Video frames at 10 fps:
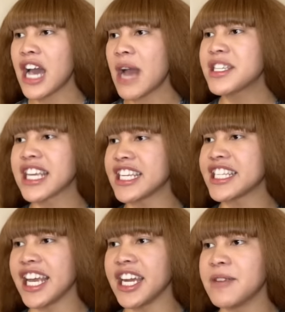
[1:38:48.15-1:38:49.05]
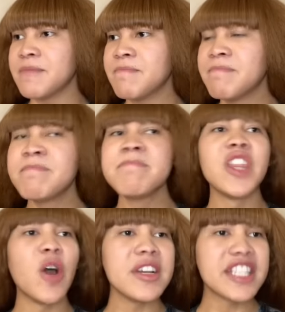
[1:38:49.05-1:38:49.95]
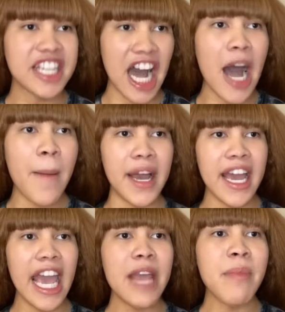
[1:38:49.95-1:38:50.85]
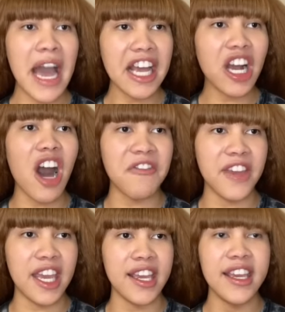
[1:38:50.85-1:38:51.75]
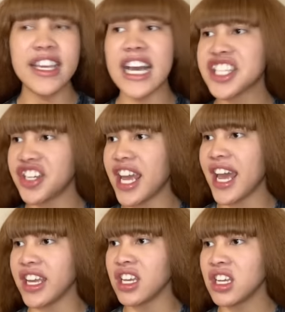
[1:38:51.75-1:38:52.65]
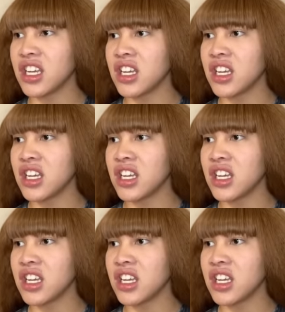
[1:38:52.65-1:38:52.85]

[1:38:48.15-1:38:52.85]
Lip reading: I'm just gonna say it. There was gum in my coffee yesterday.